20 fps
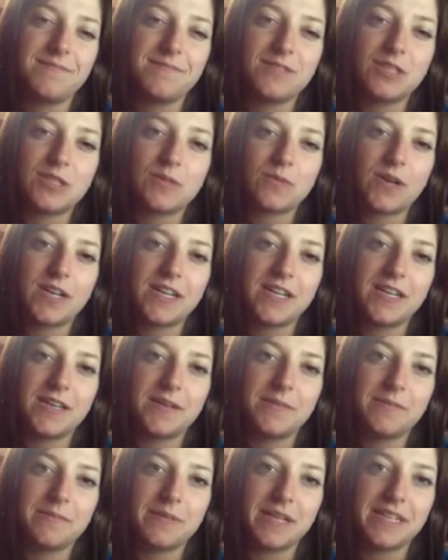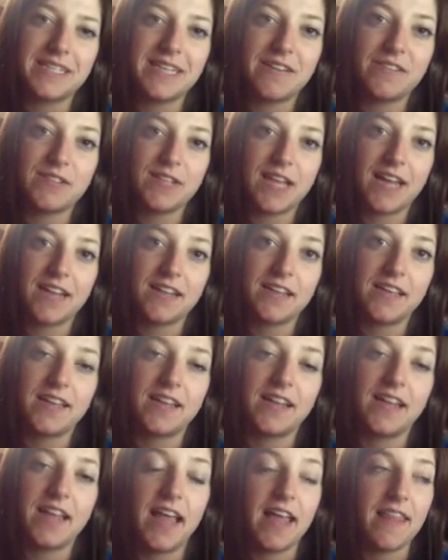just wanted to play devil's
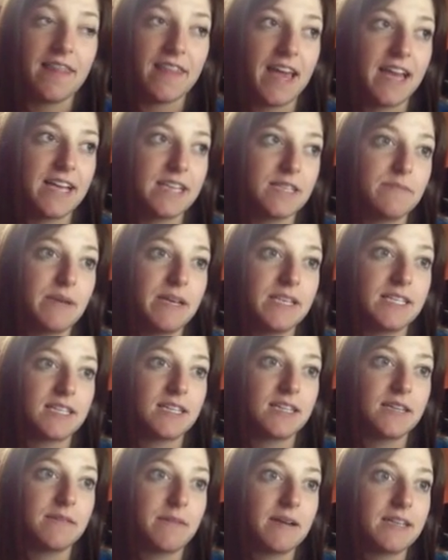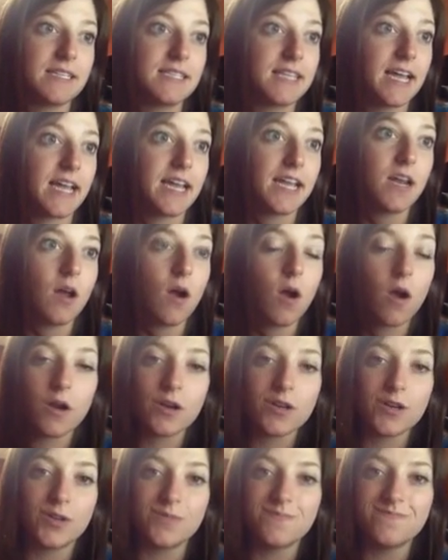advocate, and that is basically my second
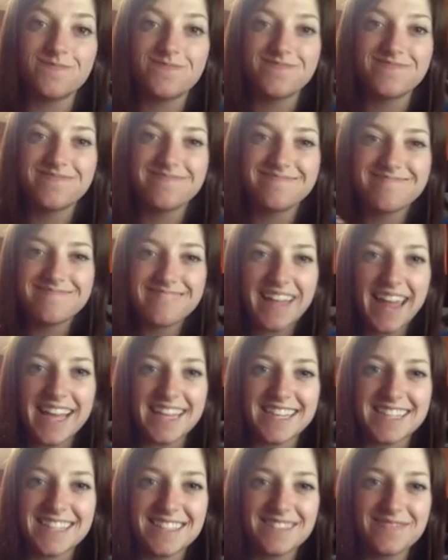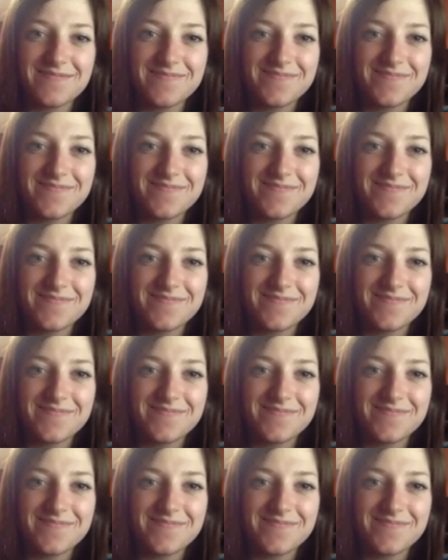article. Thanks!